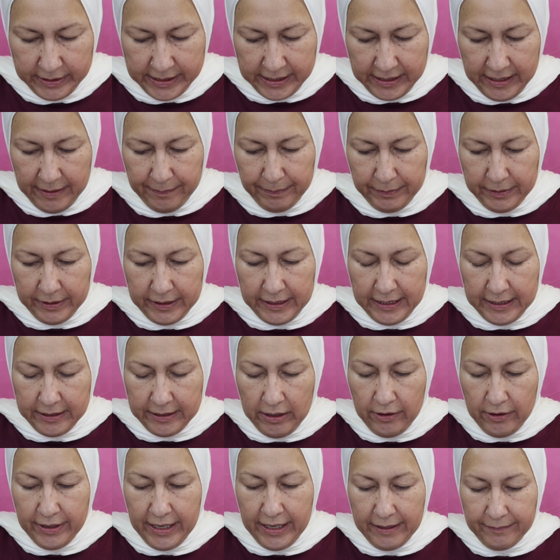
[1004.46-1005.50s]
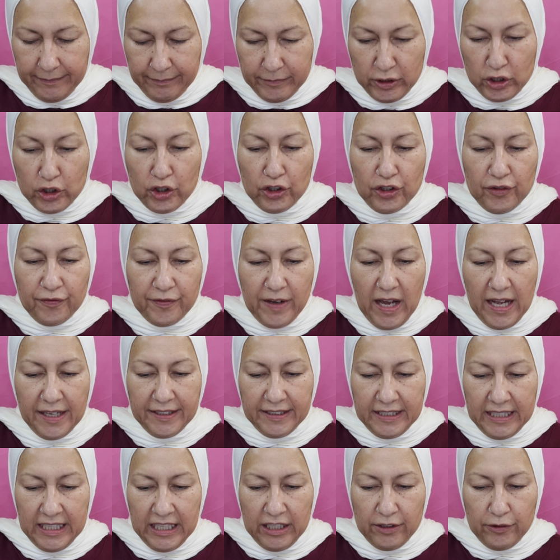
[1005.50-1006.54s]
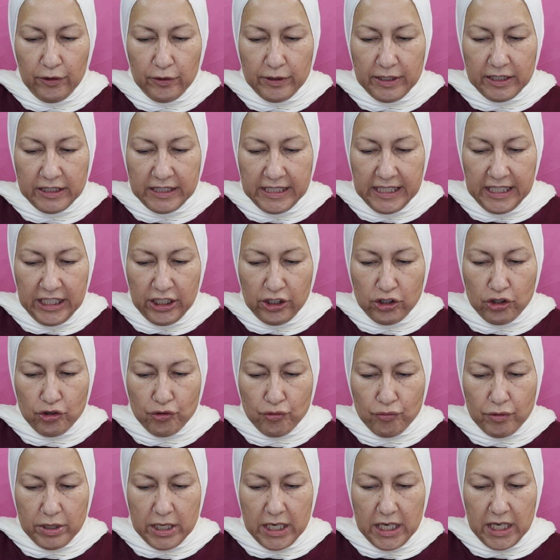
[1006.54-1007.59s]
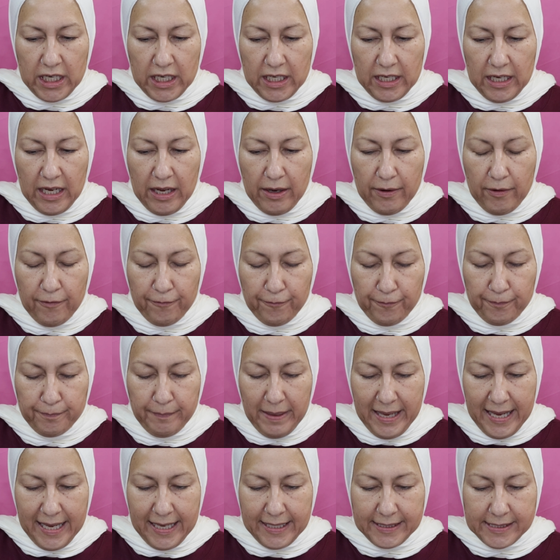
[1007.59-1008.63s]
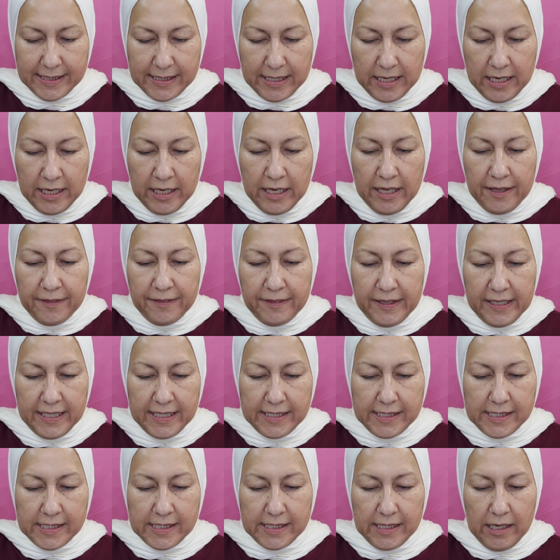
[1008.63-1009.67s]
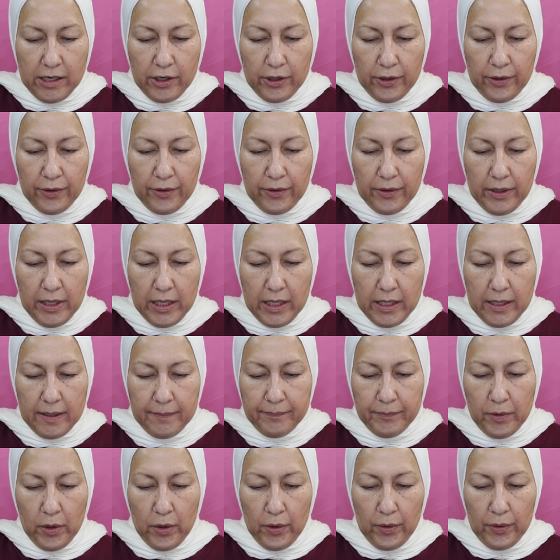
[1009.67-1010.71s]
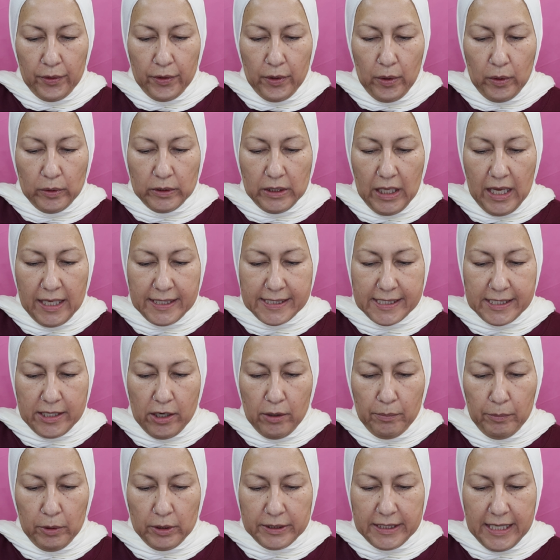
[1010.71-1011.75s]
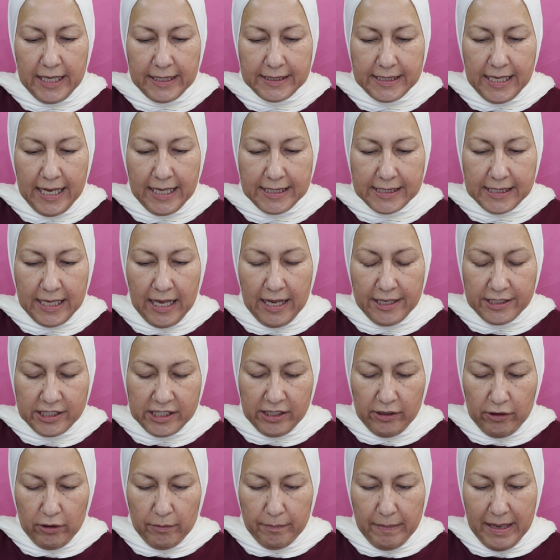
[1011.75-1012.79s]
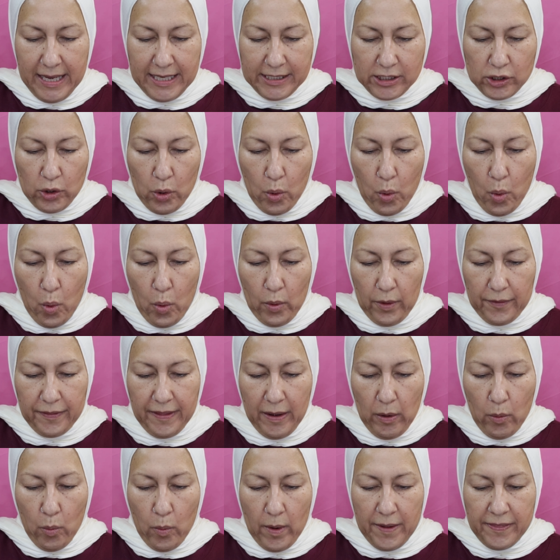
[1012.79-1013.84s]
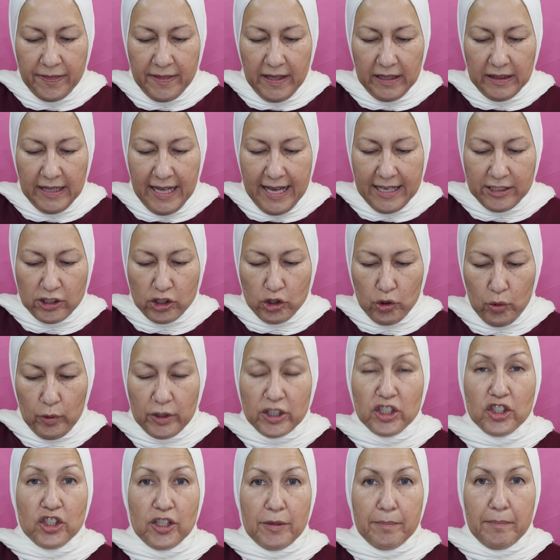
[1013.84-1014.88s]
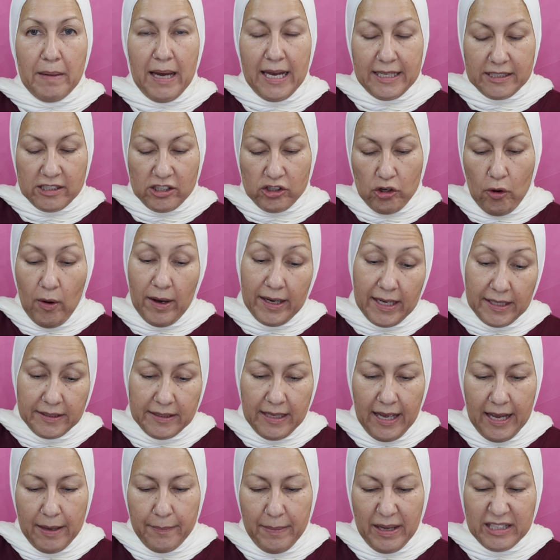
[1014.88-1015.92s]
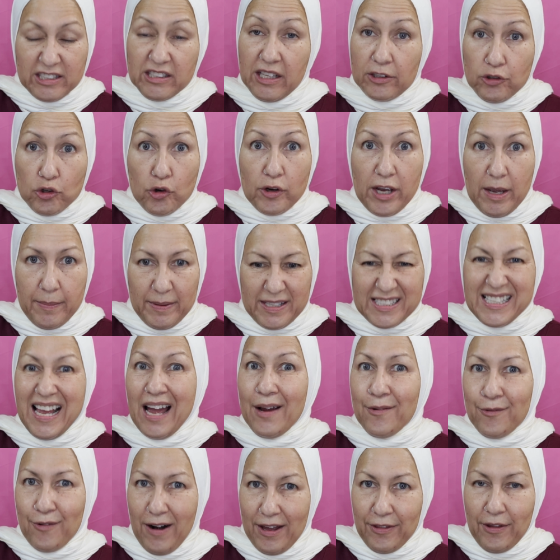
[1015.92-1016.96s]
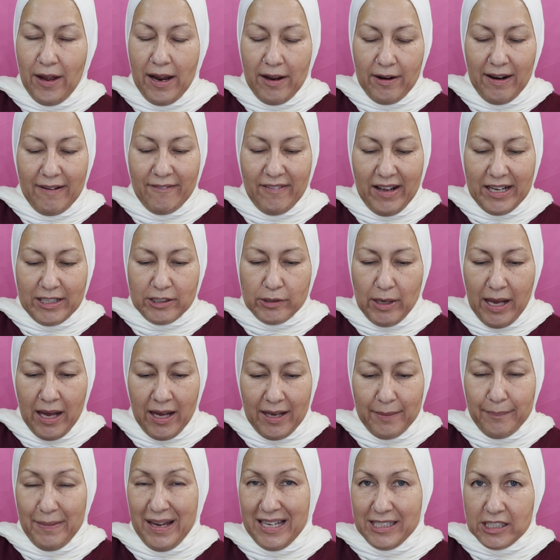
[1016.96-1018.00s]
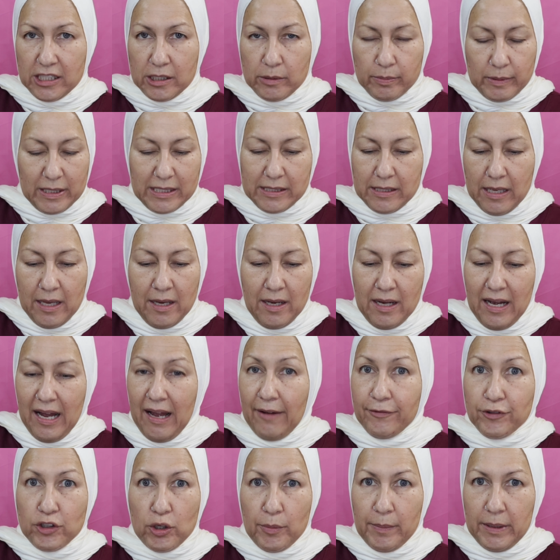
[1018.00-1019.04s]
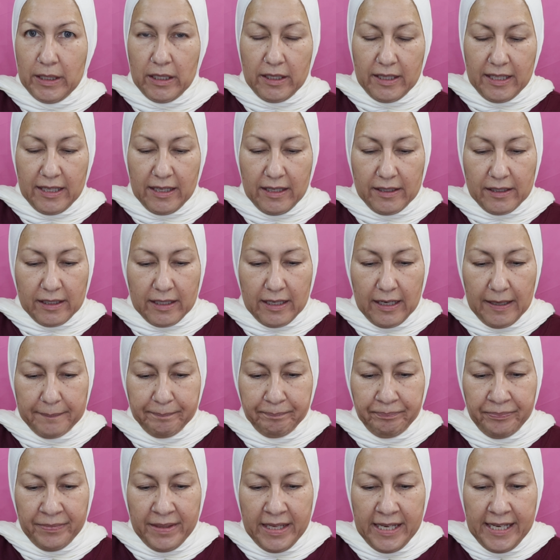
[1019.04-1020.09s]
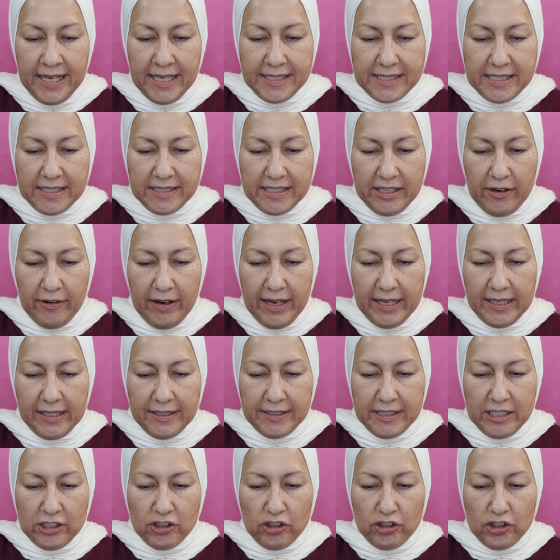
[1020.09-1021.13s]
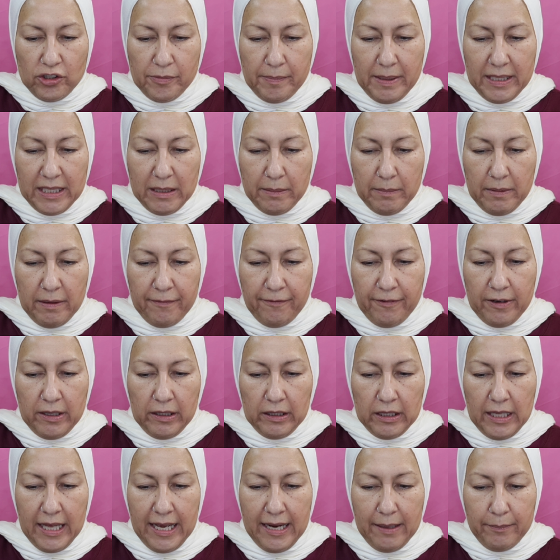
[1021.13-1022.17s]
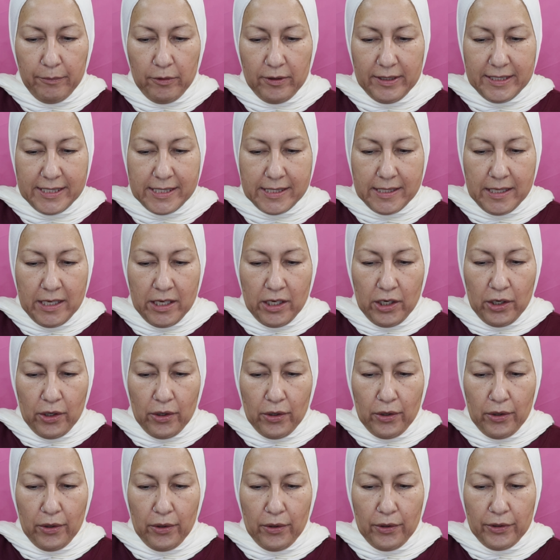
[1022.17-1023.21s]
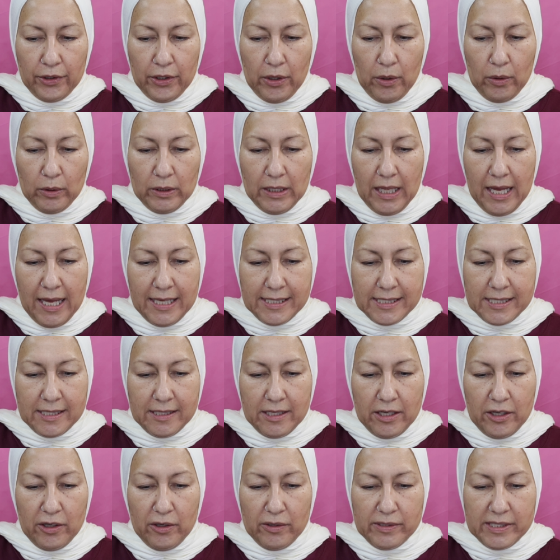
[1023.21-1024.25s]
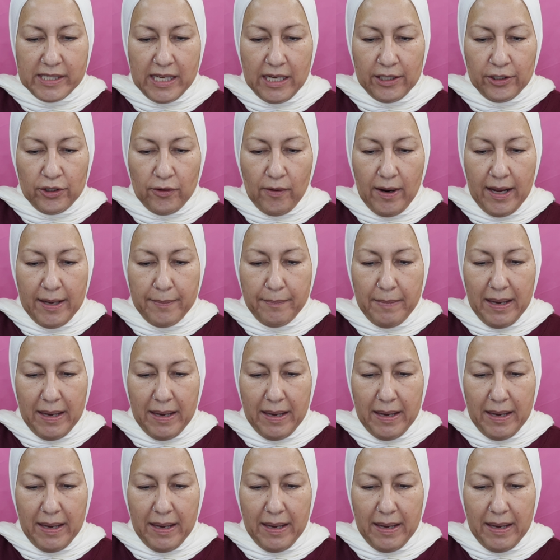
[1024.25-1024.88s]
is a couple of things. Okay. You could have gotten either the tea tree mask, this Erno Laszlo multitask eye serum mask, or the Win the Last Choice sheet mask. So I got the eye mask. That's okay because I rather have eye masks because I have too many of the other kind. It says here, in addition to making me feel glamorous, Erno Laszlo's under-eye